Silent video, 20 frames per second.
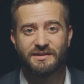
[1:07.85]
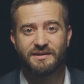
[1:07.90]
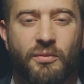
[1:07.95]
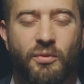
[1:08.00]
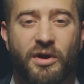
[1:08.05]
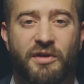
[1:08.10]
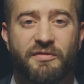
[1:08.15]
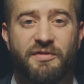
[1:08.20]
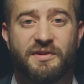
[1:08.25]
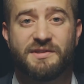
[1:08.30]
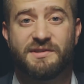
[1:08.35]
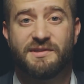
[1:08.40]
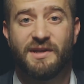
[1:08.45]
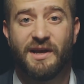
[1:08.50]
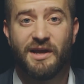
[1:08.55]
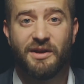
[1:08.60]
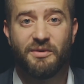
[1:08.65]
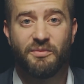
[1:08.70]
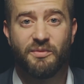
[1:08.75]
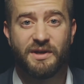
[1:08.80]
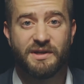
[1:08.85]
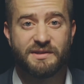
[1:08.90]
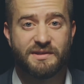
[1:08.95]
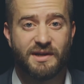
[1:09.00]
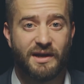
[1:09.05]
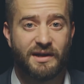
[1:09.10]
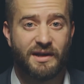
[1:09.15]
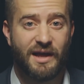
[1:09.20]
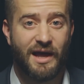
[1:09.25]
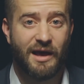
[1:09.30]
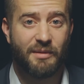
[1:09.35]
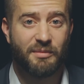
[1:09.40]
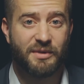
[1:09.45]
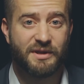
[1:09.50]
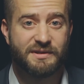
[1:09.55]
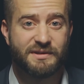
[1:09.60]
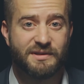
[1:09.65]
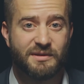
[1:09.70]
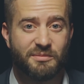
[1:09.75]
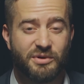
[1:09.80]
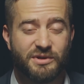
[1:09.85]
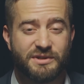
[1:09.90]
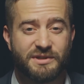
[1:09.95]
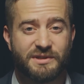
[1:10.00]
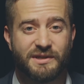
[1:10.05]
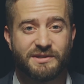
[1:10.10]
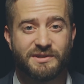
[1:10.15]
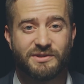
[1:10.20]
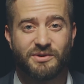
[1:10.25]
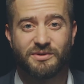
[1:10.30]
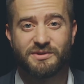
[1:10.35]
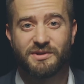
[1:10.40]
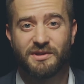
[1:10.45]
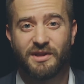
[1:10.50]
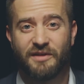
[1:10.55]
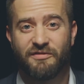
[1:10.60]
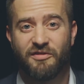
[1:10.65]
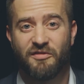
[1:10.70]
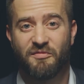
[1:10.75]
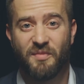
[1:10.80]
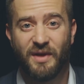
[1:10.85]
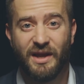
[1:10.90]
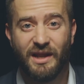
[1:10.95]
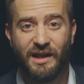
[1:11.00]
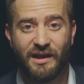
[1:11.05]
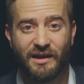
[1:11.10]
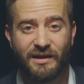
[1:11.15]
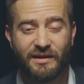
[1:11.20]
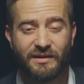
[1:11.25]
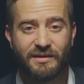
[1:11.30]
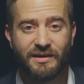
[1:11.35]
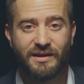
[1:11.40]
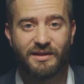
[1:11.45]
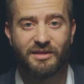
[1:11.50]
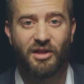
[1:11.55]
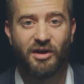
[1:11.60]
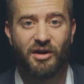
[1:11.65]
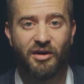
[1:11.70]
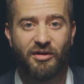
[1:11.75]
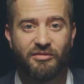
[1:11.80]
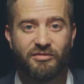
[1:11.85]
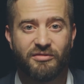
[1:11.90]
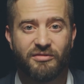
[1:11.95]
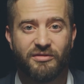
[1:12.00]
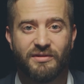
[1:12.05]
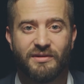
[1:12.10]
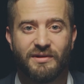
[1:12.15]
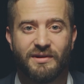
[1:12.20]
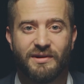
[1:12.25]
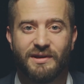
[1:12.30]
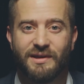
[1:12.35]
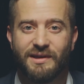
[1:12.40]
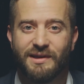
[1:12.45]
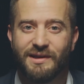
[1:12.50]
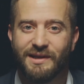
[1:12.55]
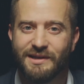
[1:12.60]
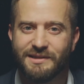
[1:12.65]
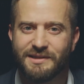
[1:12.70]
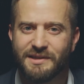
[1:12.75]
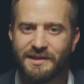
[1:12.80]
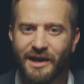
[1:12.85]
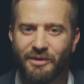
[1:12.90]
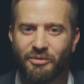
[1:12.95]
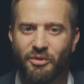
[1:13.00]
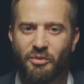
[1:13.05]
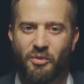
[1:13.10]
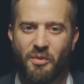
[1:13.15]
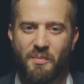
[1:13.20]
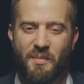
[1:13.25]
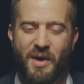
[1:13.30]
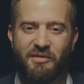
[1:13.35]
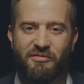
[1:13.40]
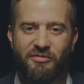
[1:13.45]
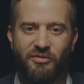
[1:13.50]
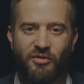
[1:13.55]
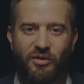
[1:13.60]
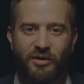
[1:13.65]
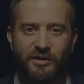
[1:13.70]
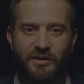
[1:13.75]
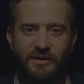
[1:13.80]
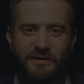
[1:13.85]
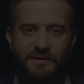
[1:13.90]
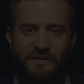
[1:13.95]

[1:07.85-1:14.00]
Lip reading: What if instead we designed habits that pushed us towards a life of meaning and love? Isn't that what we're meant for?